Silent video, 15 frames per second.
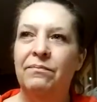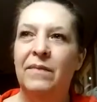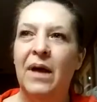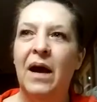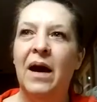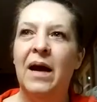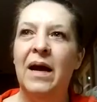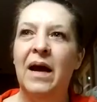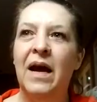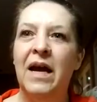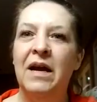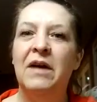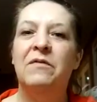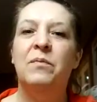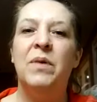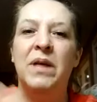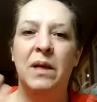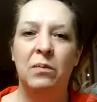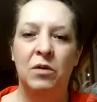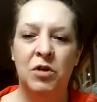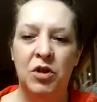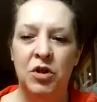I, I have been
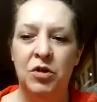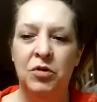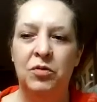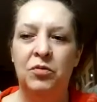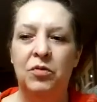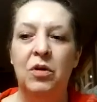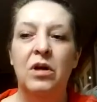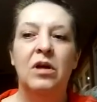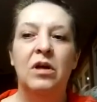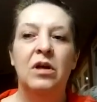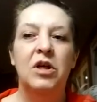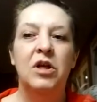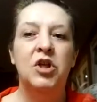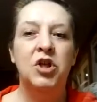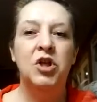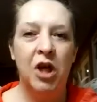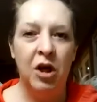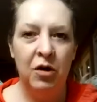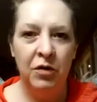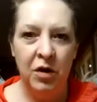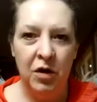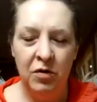able to
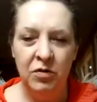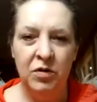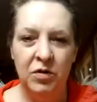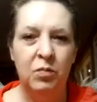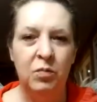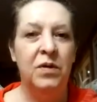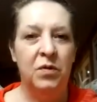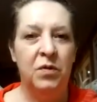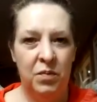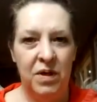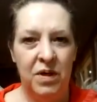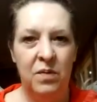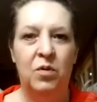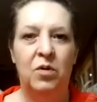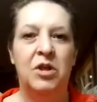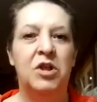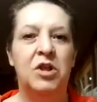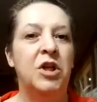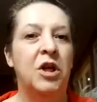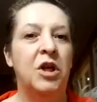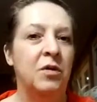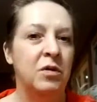share those with other people and
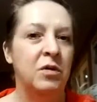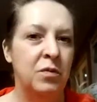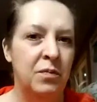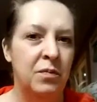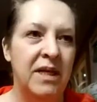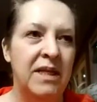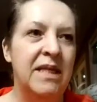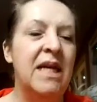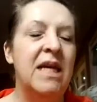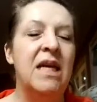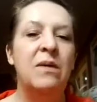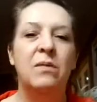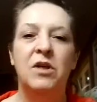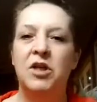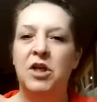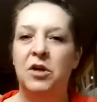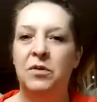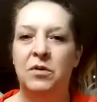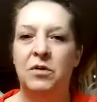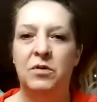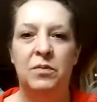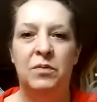share those with my team and share
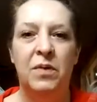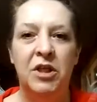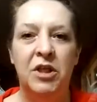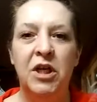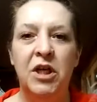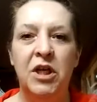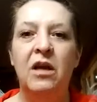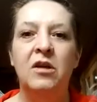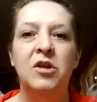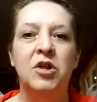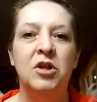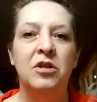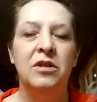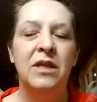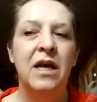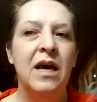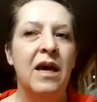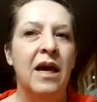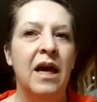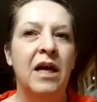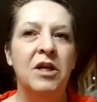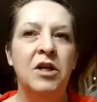those with my challengers.
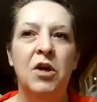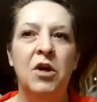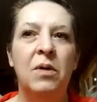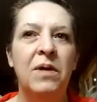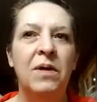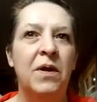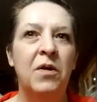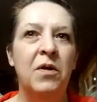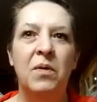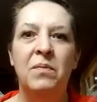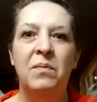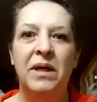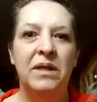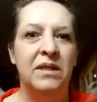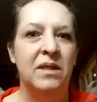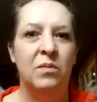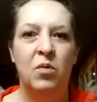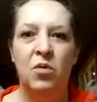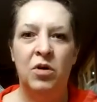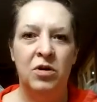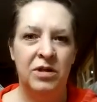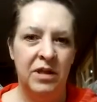And you know what? They're the biggest
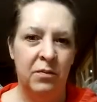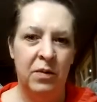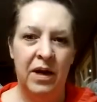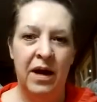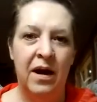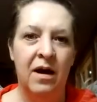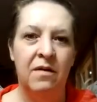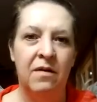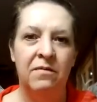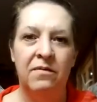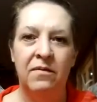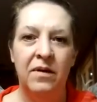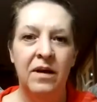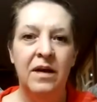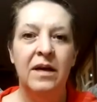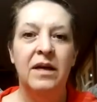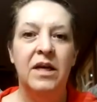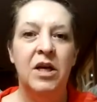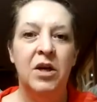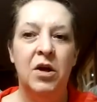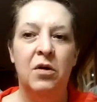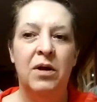supporters that we have,
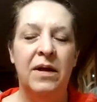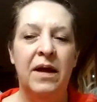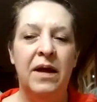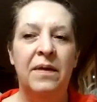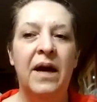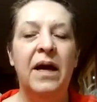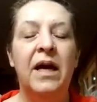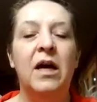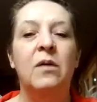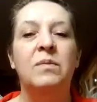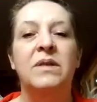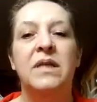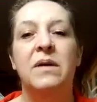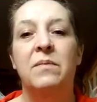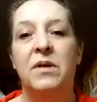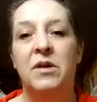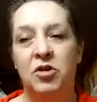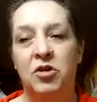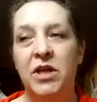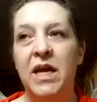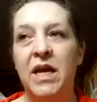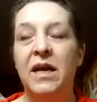you know, and, and that helps them
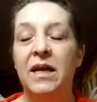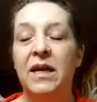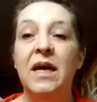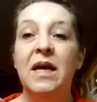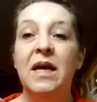understand